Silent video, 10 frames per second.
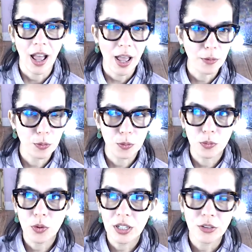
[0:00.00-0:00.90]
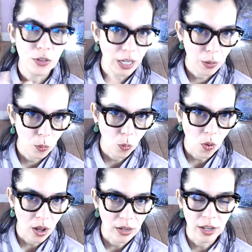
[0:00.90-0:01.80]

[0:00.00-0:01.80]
I wouldn't create one.